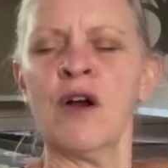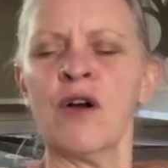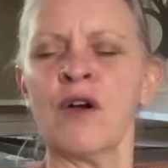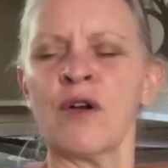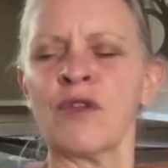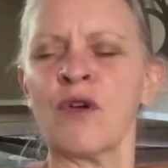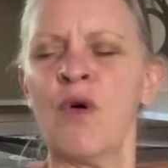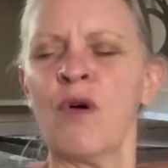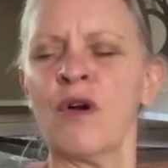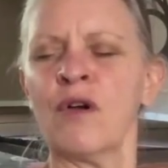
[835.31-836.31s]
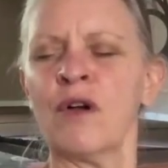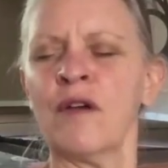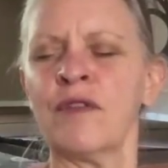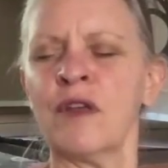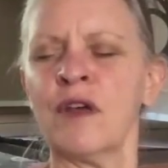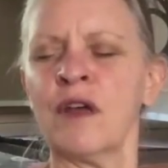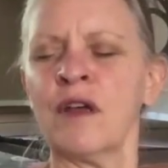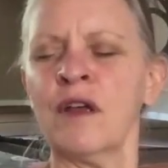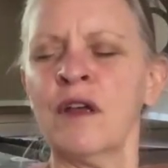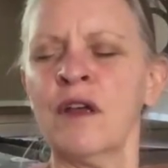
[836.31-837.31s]
earth, corner of
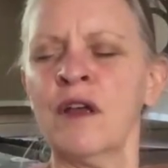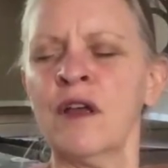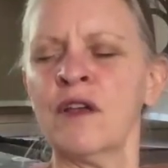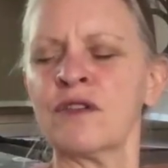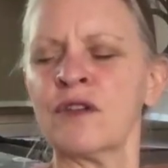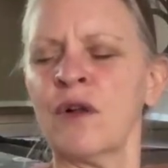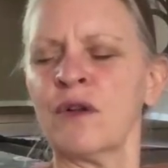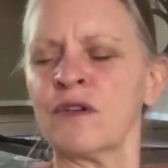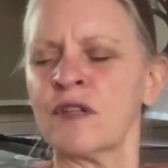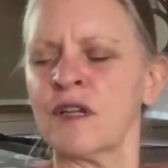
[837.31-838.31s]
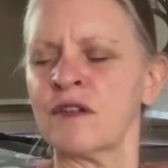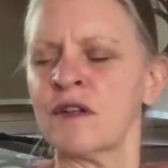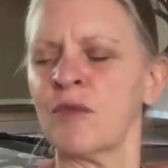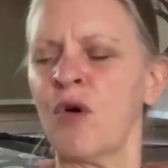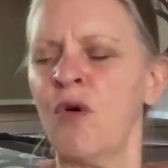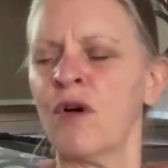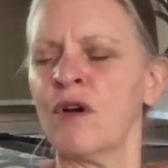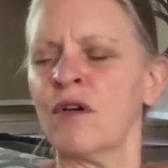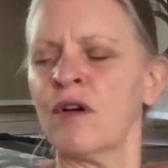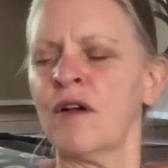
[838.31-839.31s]
the solar system,
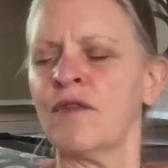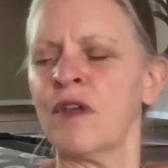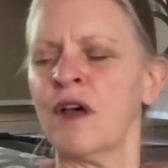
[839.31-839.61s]
corner of